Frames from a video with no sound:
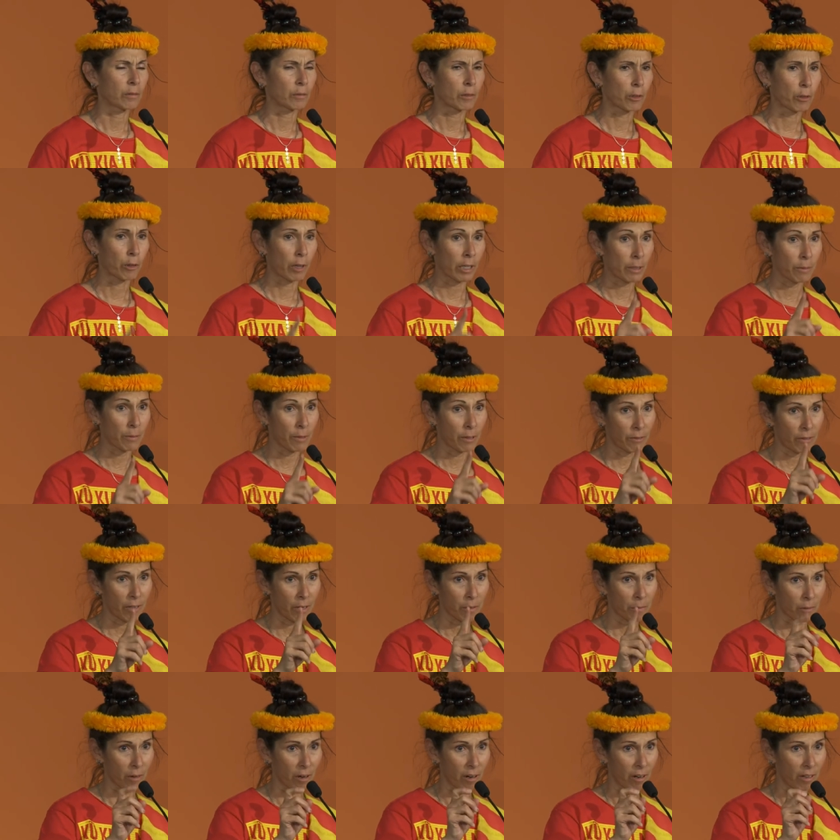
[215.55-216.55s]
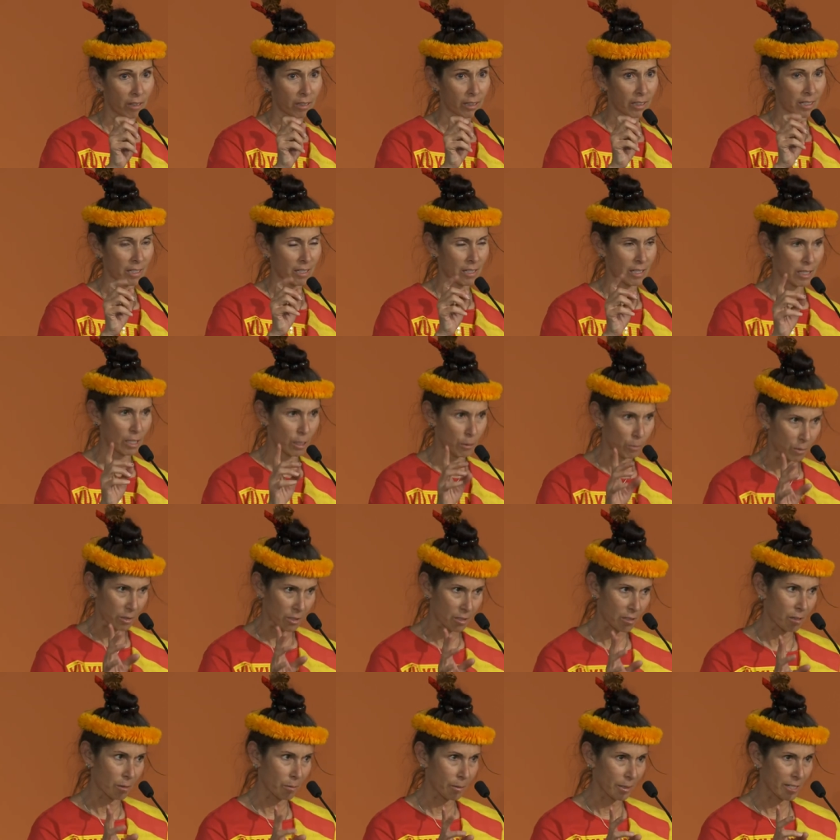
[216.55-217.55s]
Correct me if I'm wrong, because
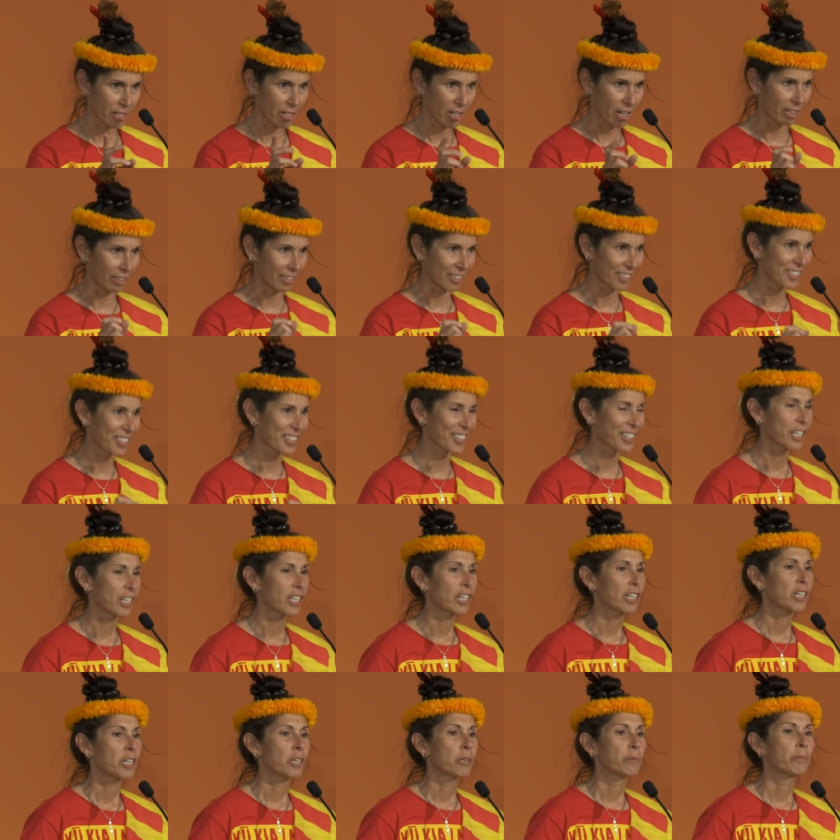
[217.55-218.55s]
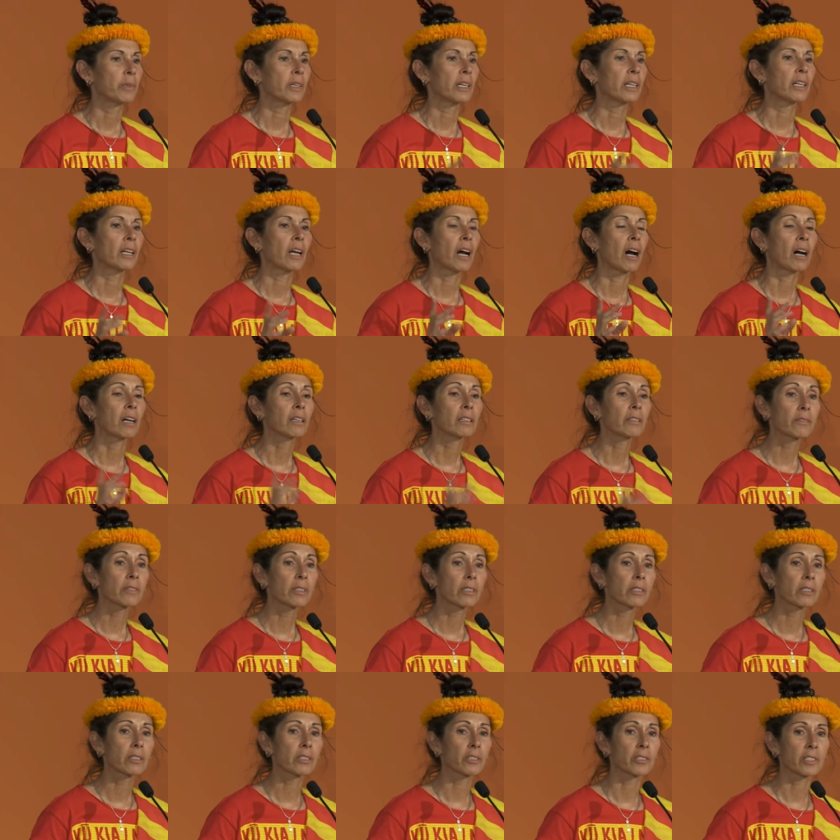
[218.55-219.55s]
numbers are my challenge, but out of the
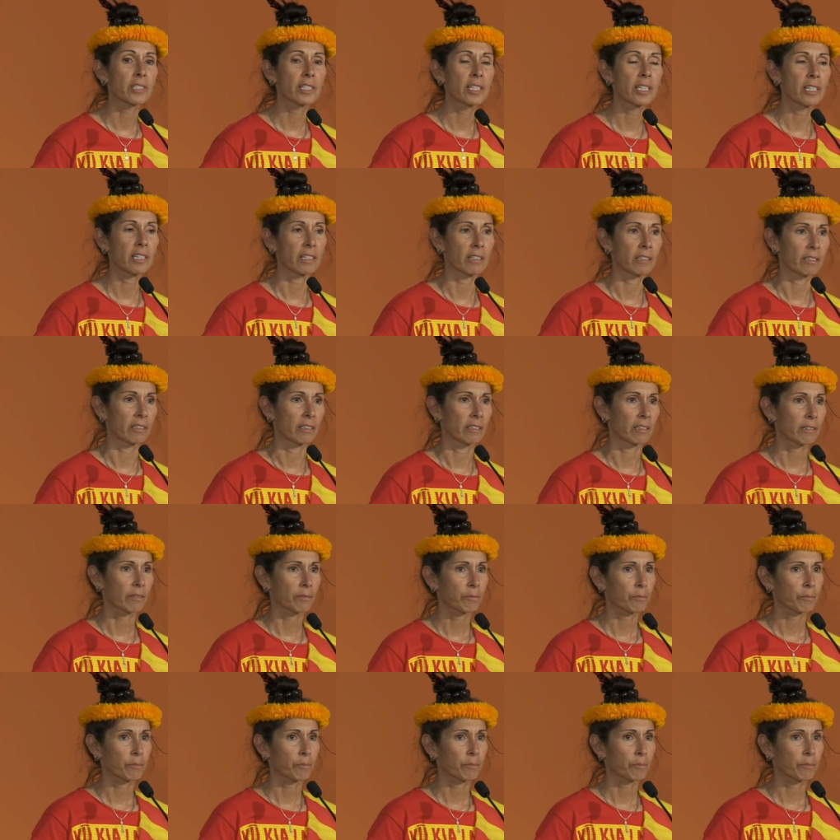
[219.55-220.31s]
13,